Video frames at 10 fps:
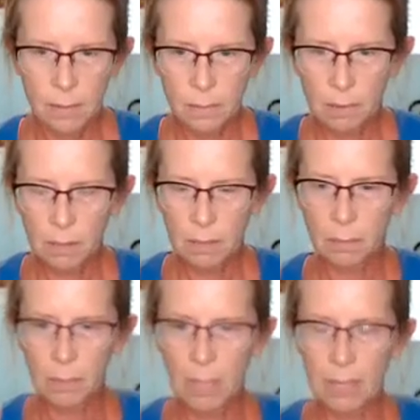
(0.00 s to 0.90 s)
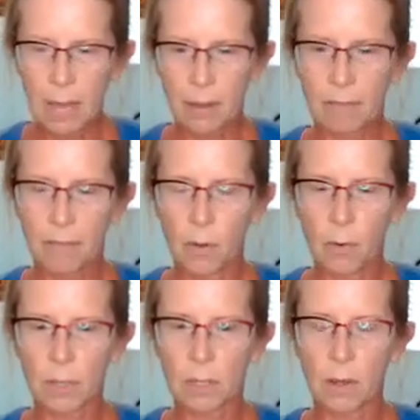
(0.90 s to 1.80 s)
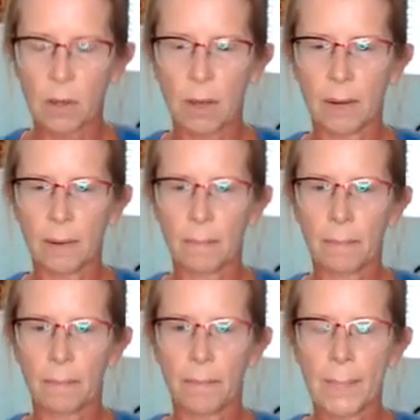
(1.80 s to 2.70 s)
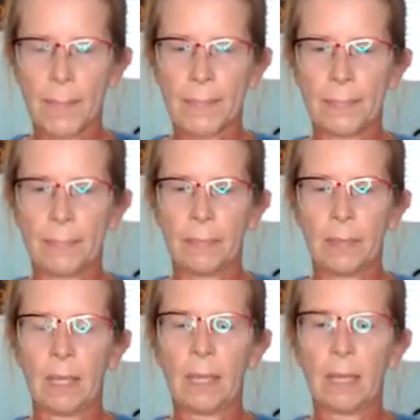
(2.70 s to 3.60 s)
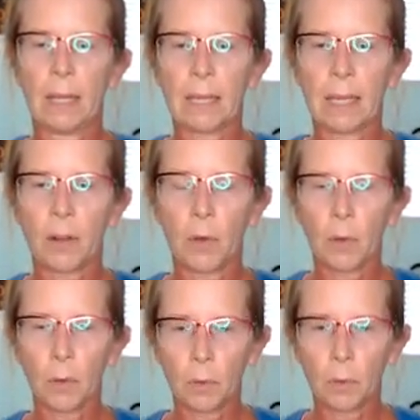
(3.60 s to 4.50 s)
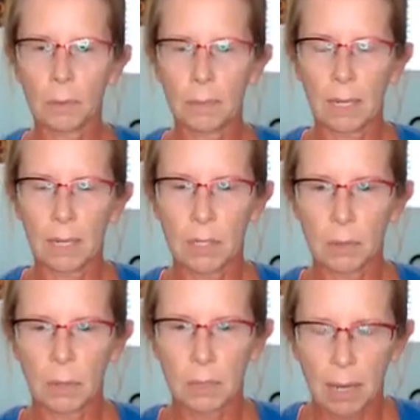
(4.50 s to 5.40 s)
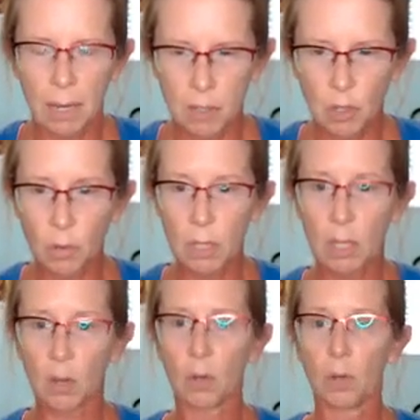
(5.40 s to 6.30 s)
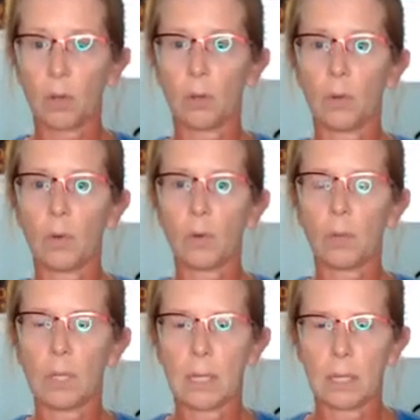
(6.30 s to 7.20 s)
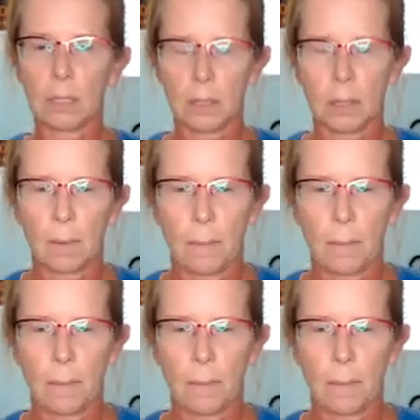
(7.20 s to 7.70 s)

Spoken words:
But really begin that focus on getting that whole rib cage to expand, using the whole lungs.